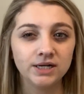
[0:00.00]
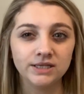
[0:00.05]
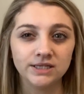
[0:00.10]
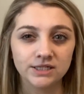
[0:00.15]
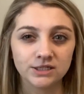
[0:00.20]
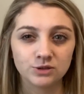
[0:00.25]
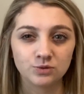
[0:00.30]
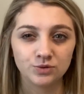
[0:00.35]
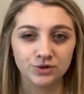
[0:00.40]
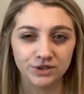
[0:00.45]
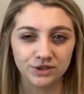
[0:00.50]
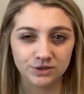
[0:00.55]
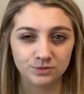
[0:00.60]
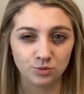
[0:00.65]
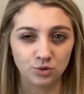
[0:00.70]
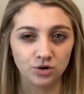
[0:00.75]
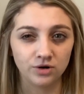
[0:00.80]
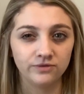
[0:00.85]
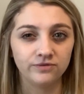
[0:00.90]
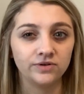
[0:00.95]
and this one is
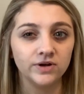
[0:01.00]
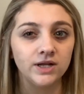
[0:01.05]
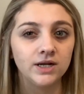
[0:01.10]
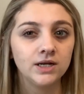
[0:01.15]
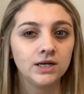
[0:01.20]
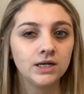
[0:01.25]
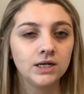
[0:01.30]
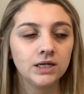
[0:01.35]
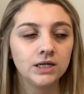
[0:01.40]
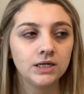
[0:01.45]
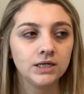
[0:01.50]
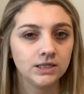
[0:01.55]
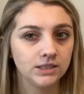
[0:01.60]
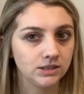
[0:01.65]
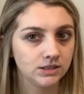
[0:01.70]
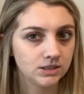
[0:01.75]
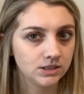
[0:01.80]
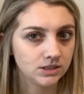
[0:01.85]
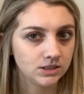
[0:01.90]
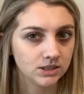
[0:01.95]
more of an
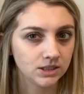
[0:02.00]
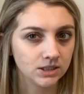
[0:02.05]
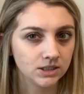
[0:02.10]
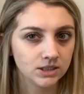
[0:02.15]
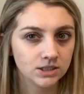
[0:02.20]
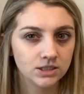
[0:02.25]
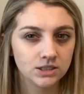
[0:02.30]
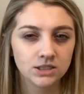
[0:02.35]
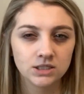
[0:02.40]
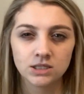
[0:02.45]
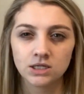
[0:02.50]
instant